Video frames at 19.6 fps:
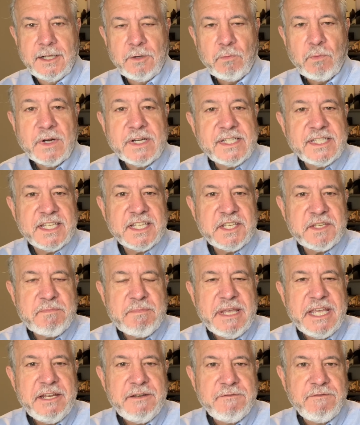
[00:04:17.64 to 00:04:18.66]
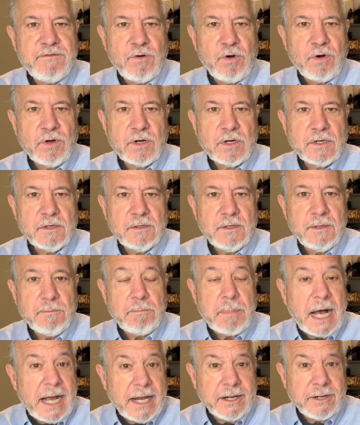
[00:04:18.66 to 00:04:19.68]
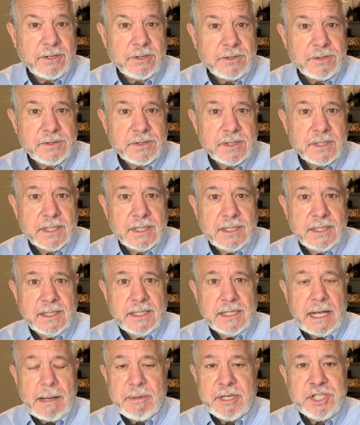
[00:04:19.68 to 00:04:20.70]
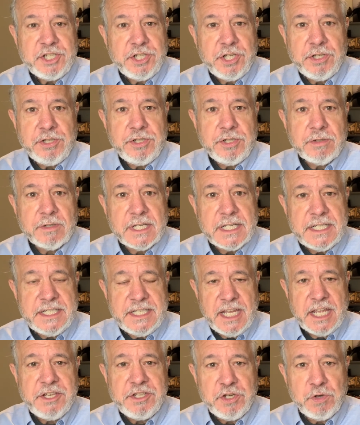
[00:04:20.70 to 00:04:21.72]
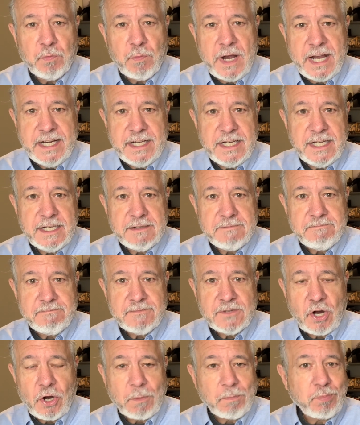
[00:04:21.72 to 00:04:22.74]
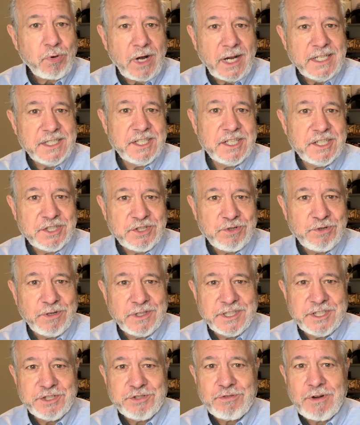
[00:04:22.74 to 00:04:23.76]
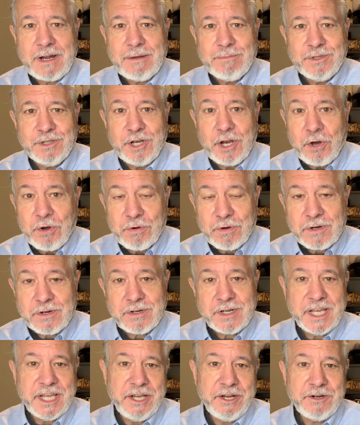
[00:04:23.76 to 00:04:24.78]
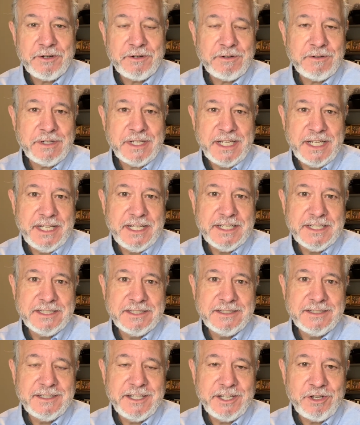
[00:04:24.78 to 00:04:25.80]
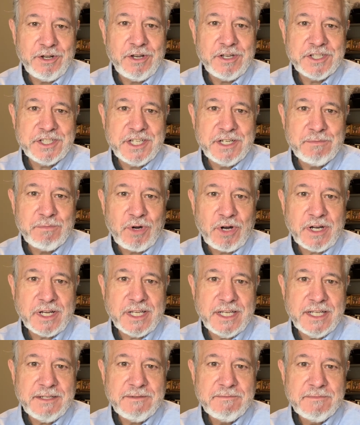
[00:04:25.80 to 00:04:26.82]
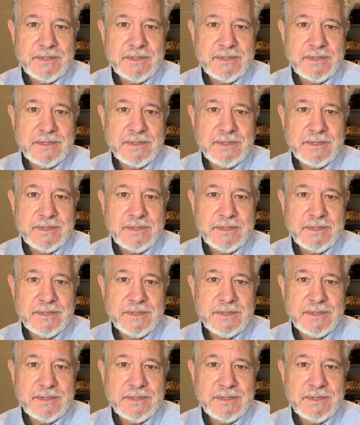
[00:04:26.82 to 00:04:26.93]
What does this mean for buyers? I mean, should you continue waiting? Are prices going to drop lower here in the Austin market?